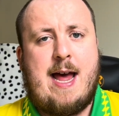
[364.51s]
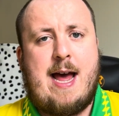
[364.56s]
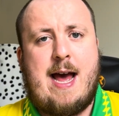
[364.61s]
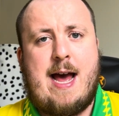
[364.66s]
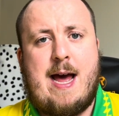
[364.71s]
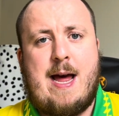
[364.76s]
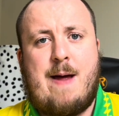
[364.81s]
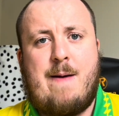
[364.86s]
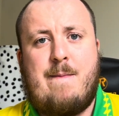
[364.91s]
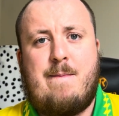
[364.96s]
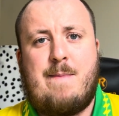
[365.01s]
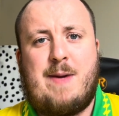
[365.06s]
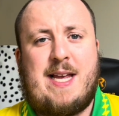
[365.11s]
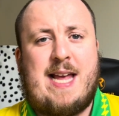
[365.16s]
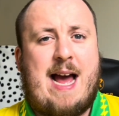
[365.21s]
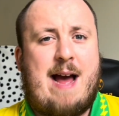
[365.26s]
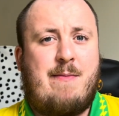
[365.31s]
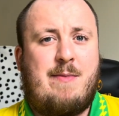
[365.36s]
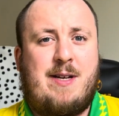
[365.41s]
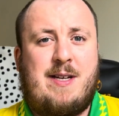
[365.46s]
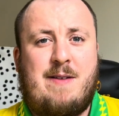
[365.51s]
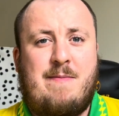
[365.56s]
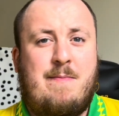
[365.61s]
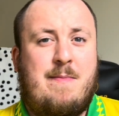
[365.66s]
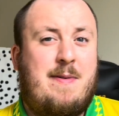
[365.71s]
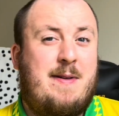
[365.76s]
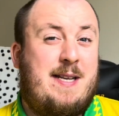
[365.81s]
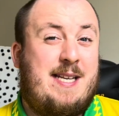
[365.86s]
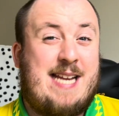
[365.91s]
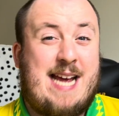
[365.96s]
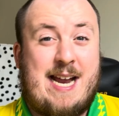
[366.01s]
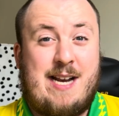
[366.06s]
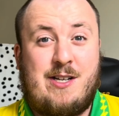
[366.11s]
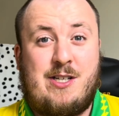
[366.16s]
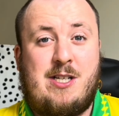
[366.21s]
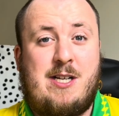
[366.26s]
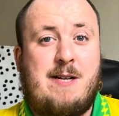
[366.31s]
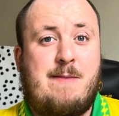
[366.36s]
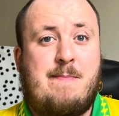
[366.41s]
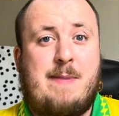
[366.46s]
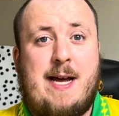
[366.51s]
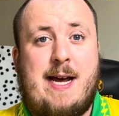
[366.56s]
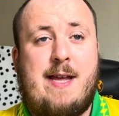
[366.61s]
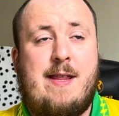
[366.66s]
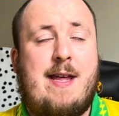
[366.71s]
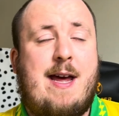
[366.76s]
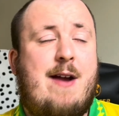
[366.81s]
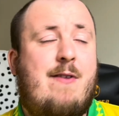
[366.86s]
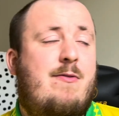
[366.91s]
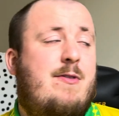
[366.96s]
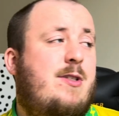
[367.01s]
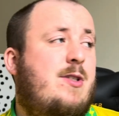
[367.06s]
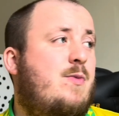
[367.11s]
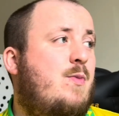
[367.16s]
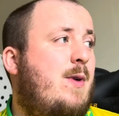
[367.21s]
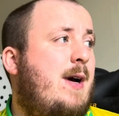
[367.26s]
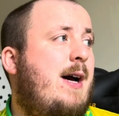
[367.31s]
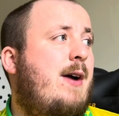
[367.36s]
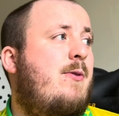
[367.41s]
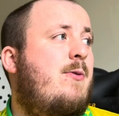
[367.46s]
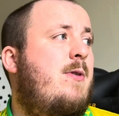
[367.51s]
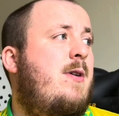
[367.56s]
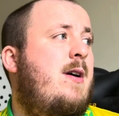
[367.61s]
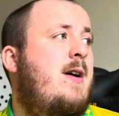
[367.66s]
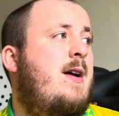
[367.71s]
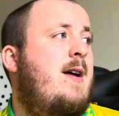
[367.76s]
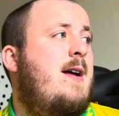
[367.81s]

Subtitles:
McCammah can potentially play there as well,